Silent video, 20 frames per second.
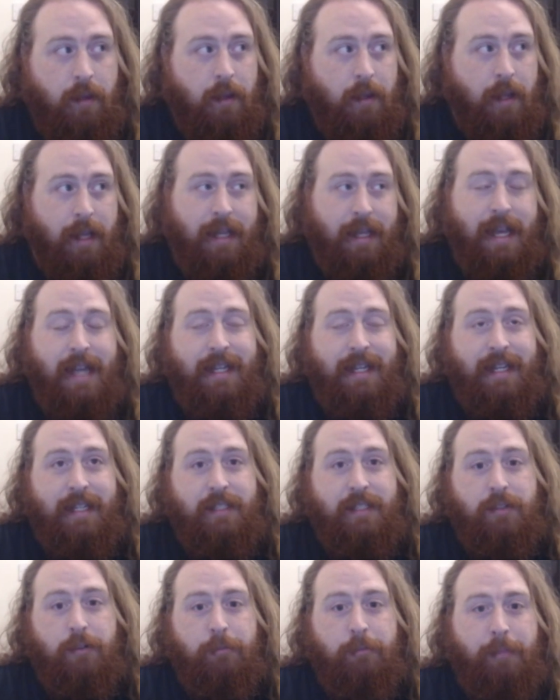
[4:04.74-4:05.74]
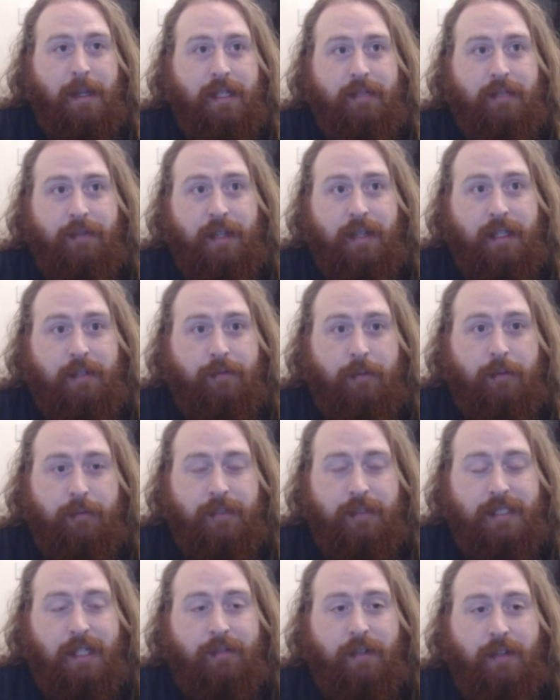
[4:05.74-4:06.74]
Again, he sort of benefited from the
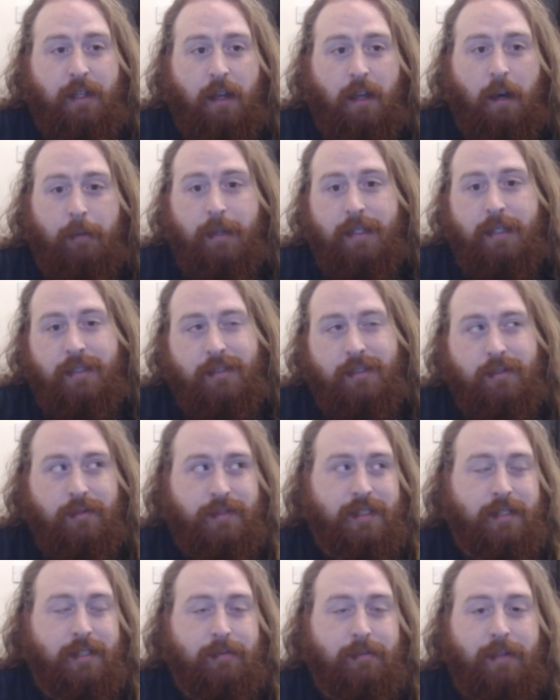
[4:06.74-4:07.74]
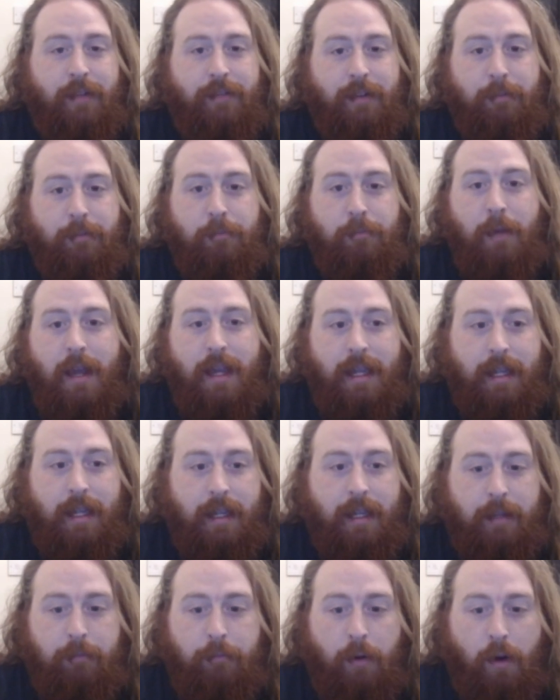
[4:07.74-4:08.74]
safety car, but it sort of still left him where he
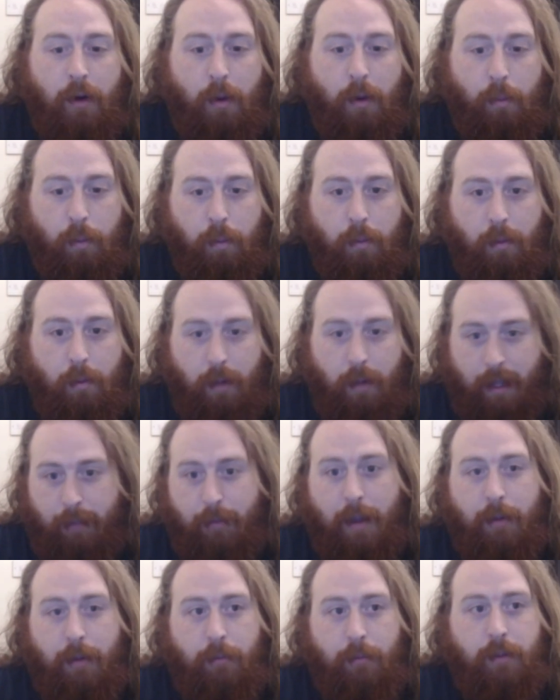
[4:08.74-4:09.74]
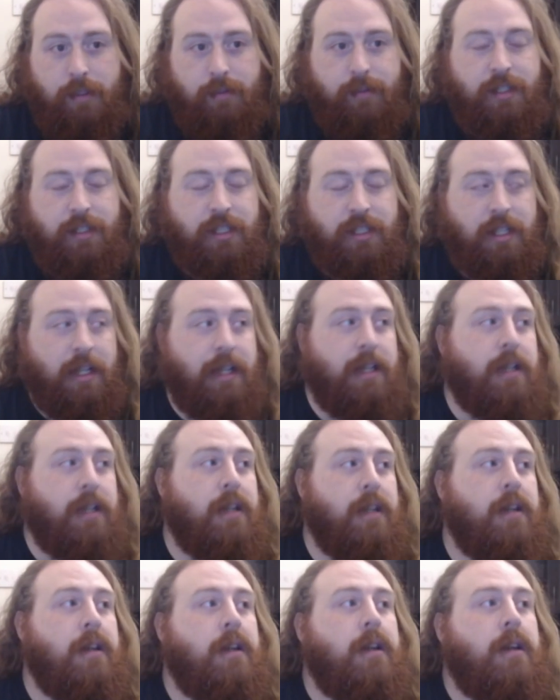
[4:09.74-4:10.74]
was originally.
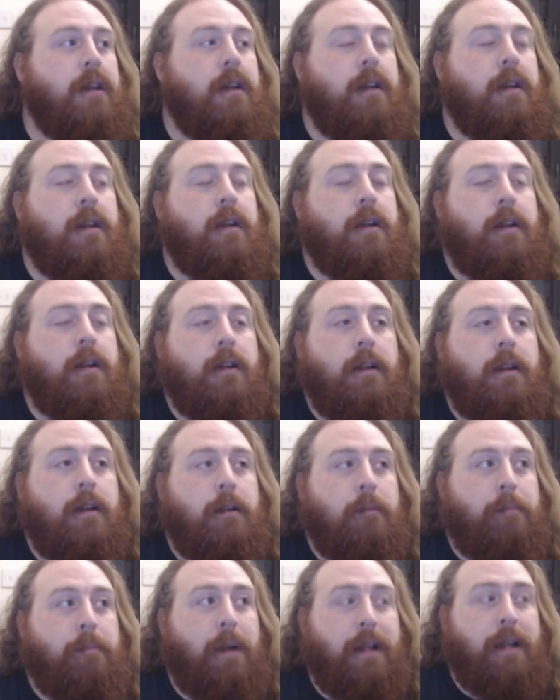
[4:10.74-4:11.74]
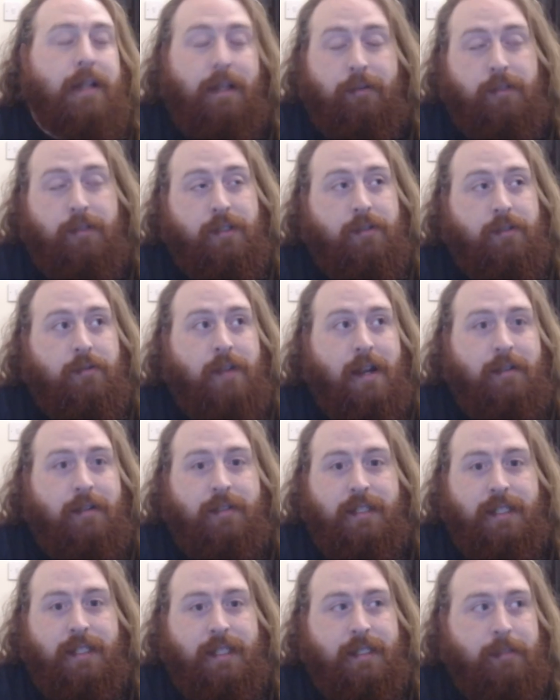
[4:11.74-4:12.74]
But it was all round
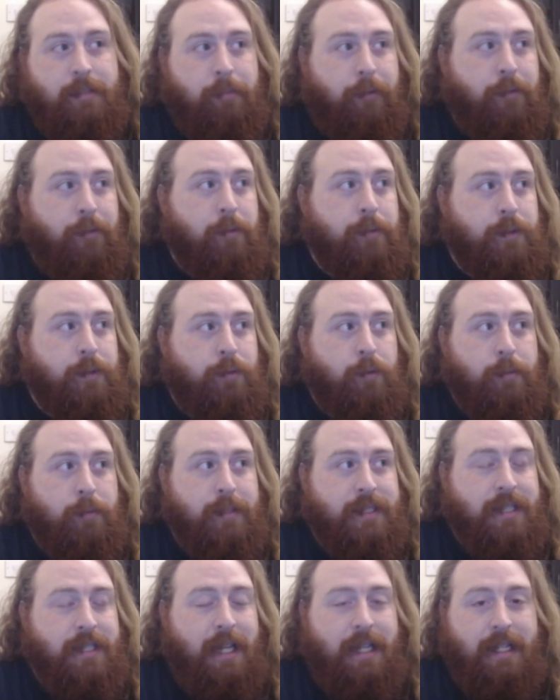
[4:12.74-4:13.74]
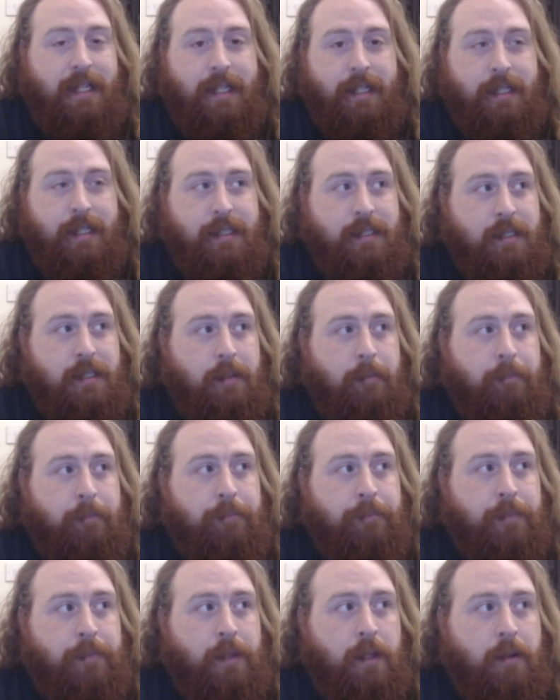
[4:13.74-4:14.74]
a decent performance for Mercedes.
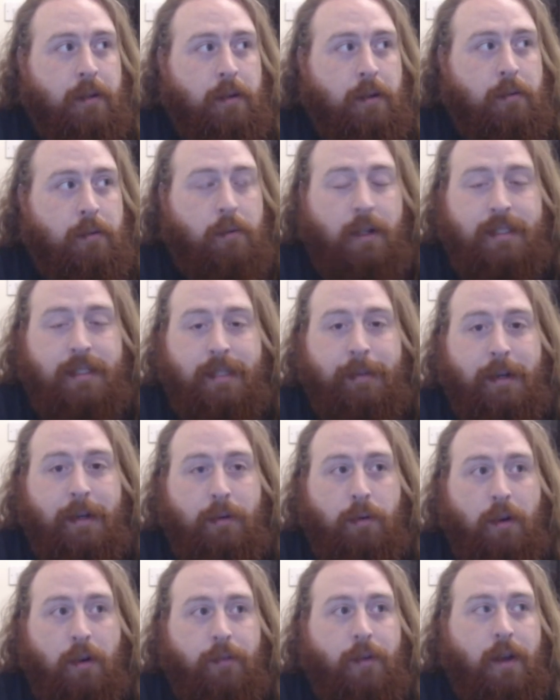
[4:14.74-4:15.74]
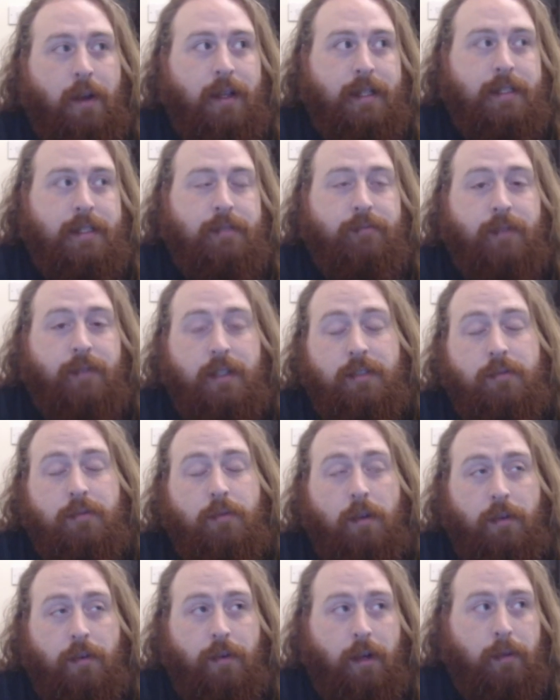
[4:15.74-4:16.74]
What I say about qualifying is, Russell
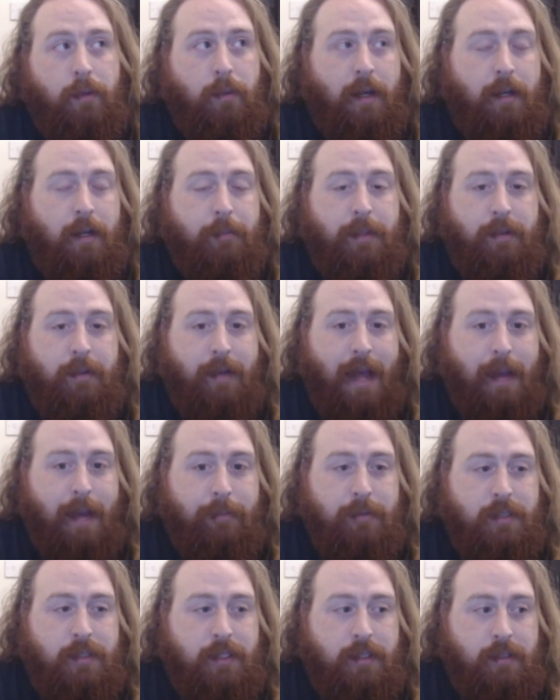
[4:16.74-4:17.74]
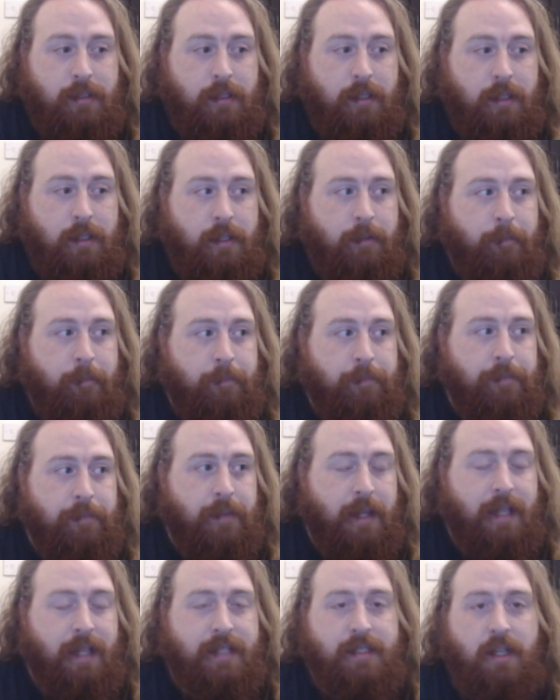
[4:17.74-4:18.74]
qualified well, but Hamilton,
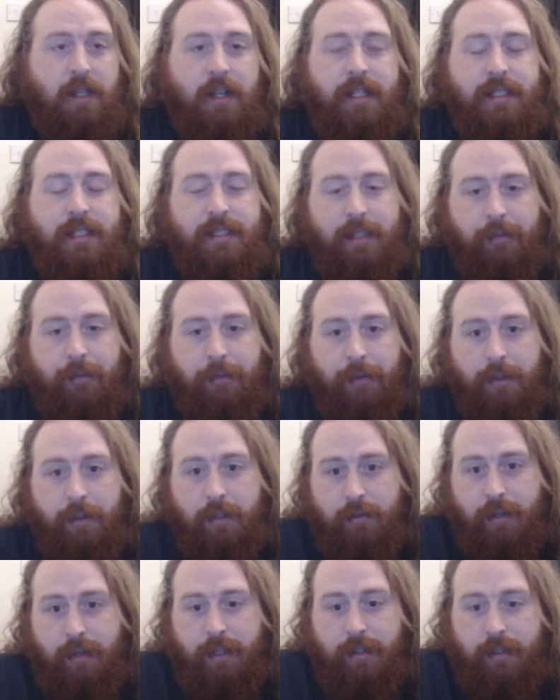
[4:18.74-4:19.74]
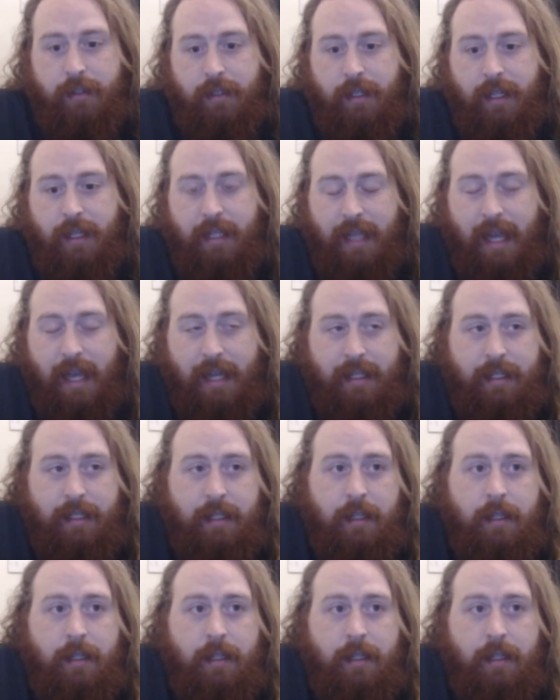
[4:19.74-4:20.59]
he started 7th on the grid again.